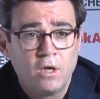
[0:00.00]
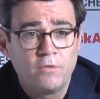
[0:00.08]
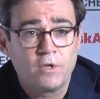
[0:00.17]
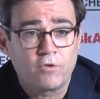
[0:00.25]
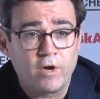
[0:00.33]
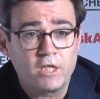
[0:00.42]

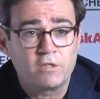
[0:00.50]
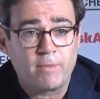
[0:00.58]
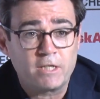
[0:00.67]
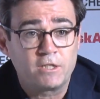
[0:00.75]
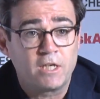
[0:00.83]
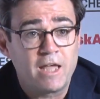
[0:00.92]
at the Greater
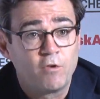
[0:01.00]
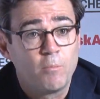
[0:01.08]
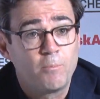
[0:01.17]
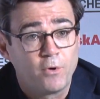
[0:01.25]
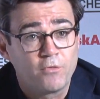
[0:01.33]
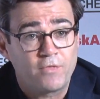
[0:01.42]
Manchester level,
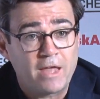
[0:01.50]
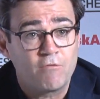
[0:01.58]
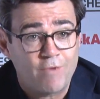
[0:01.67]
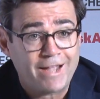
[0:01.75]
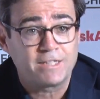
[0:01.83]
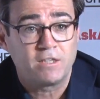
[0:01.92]
but then
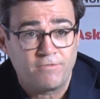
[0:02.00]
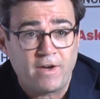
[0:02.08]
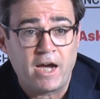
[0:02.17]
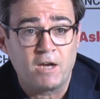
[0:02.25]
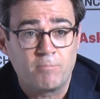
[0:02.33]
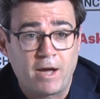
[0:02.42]

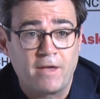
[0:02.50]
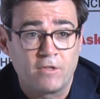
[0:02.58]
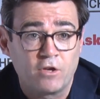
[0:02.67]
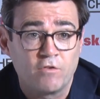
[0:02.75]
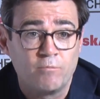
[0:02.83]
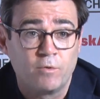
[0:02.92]
ratified by the
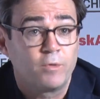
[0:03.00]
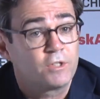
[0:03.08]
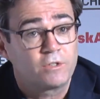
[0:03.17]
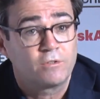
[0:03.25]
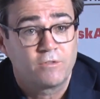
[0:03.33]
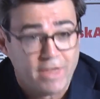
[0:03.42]
government,
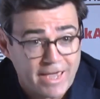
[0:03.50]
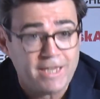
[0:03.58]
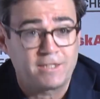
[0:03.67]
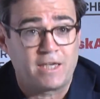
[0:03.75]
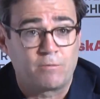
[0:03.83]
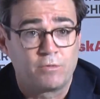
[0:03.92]
which they
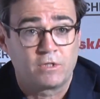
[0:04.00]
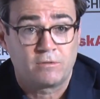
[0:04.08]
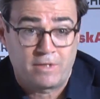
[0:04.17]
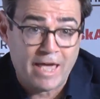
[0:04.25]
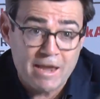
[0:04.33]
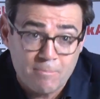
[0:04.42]
said was,
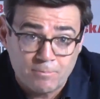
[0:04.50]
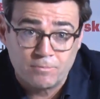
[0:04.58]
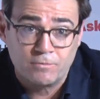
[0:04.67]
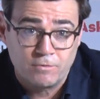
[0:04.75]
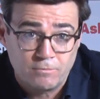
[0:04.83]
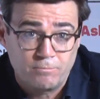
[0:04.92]
they
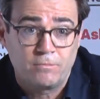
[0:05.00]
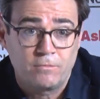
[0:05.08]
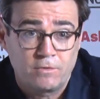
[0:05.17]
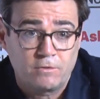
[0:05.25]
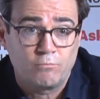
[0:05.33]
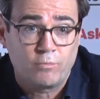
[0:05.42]

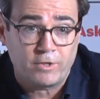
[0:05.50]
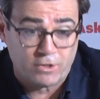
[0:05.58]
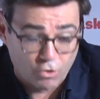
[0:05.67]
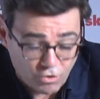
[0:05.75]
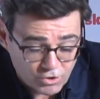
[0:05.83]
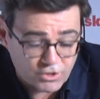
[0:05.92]

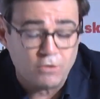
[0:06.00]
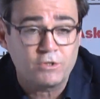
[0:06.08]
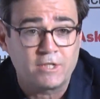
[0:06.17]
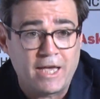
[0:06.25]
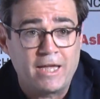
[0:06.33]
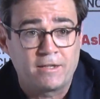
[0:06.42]
also
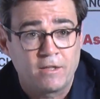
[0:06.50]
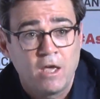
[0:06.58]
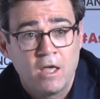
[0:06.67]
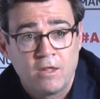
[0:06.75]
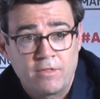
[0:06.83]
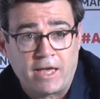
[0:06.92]
said
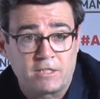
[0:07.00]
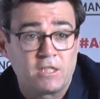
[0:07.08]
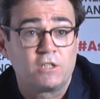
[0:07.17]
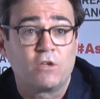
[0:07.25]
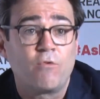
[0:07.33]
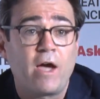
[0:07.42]
that
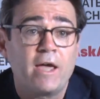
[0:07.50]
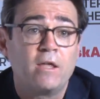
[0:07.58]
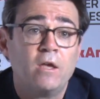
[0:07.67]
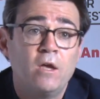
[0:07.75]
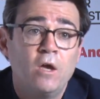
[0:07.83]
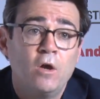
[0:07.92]
is the right
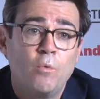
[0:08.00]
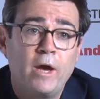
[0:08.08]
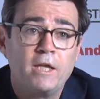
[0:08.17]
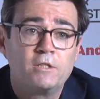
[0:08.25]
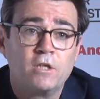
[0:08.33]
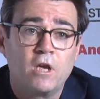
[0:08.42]

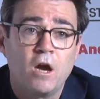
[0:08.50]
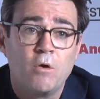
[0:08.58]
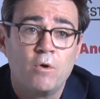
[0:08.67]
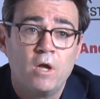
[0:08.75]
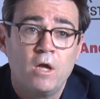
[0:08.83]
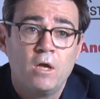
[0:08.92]
way to
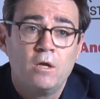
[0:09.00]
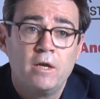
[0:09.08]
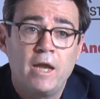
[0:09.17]
go. Well,